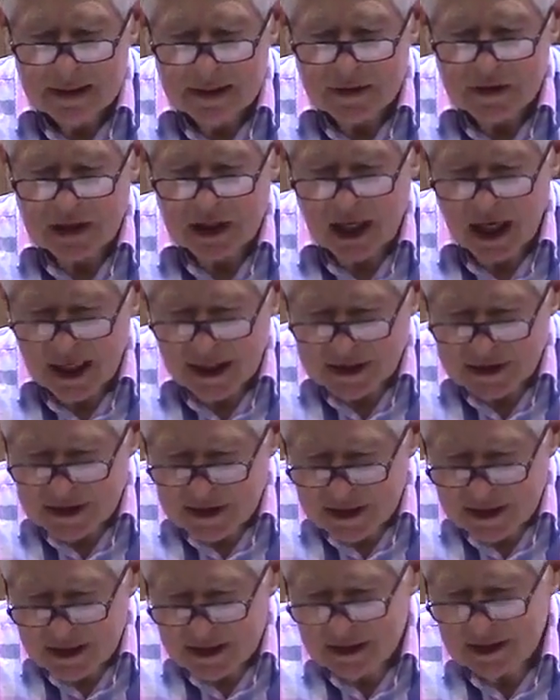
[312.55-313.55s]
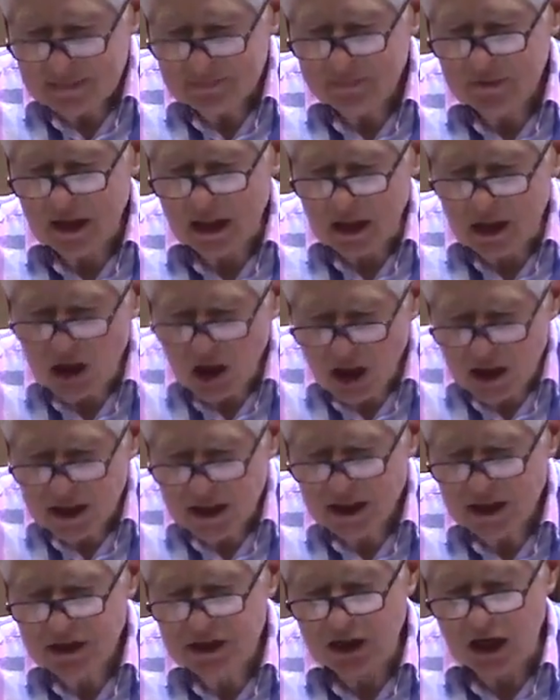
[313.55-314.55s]
The idea, the
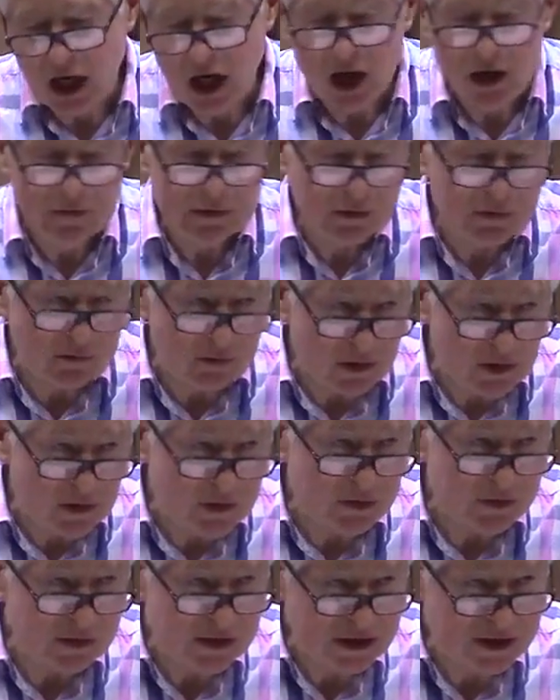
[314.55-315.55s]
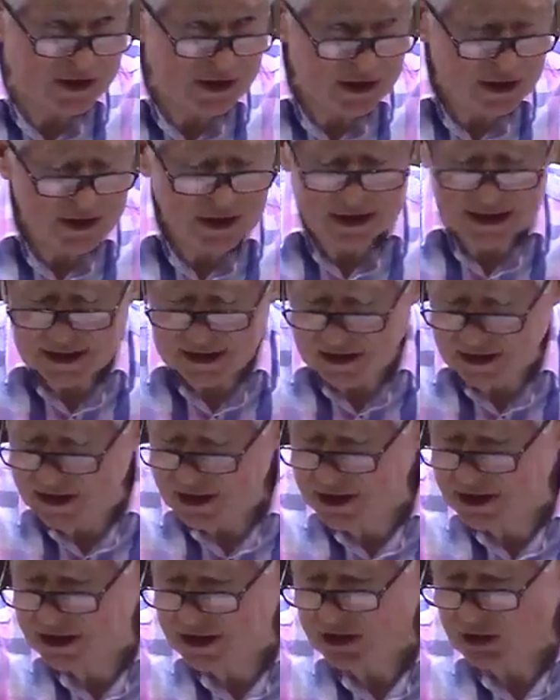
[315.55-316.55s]
longing to overthrow the, res- the
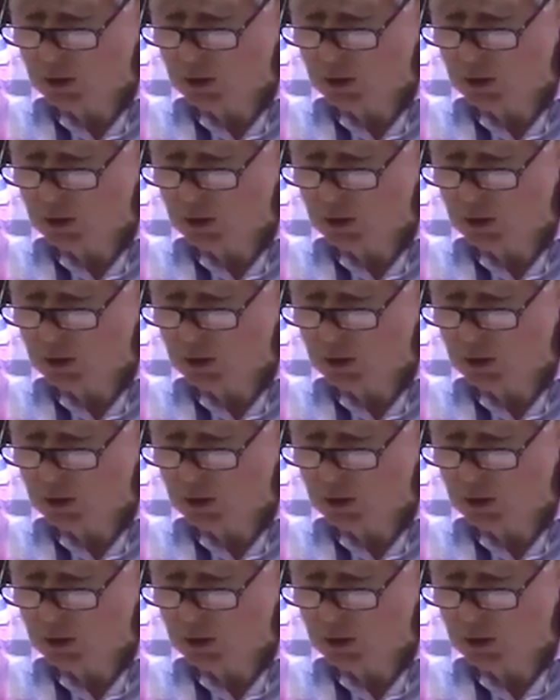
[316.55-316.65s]
existing